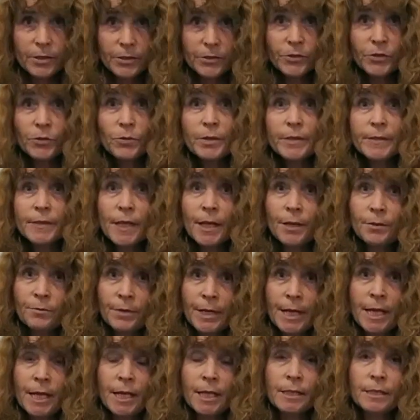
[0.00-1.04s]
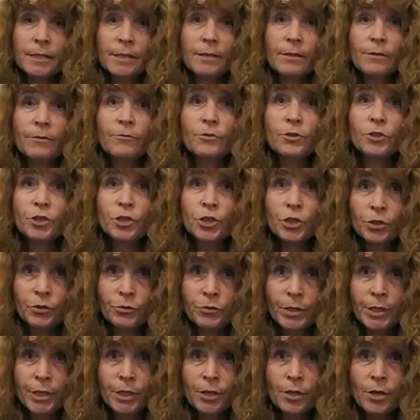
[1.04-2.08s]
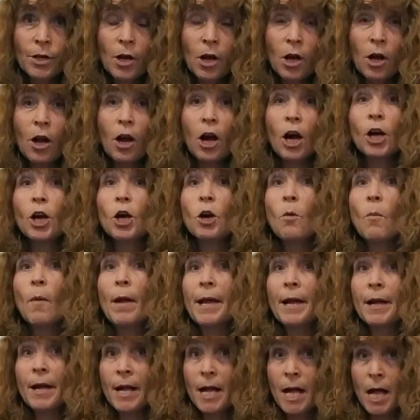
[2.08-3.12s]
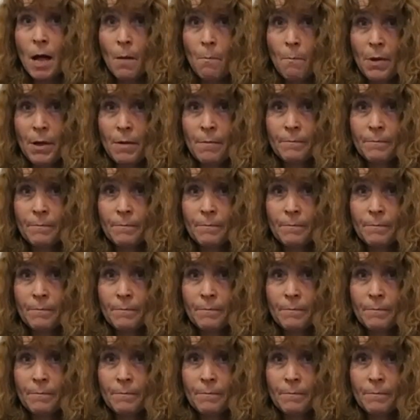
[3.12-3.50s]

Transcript: Suicide rates for children are going up.